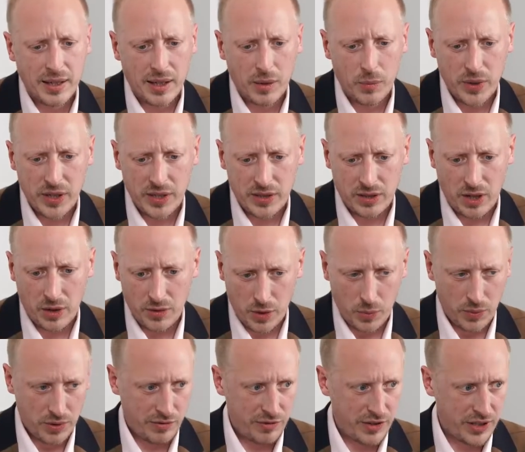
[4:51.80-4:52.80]
and we don't know
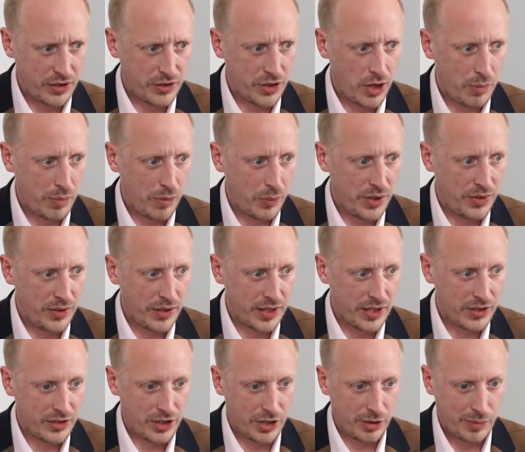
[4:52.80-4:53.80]
what the figures are, but we think
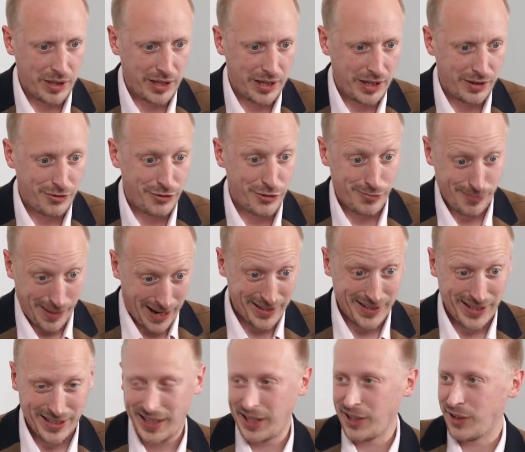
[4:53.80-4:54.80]
it's going to be a
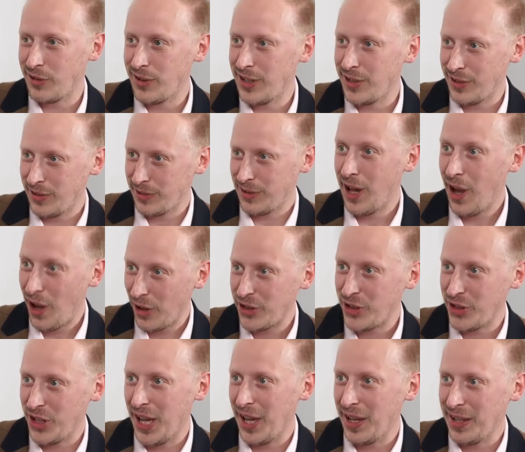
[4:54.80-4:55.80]
dramatic increase on
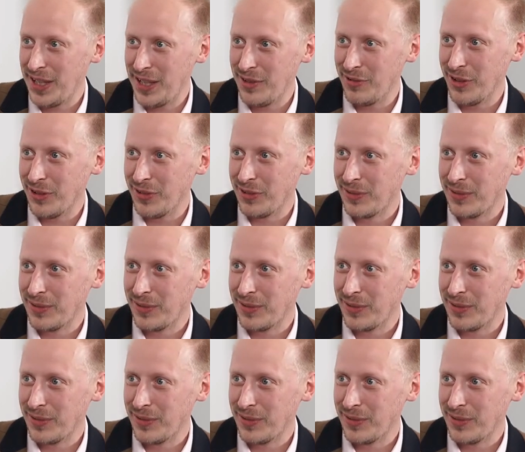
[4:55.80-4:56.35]
last year, even.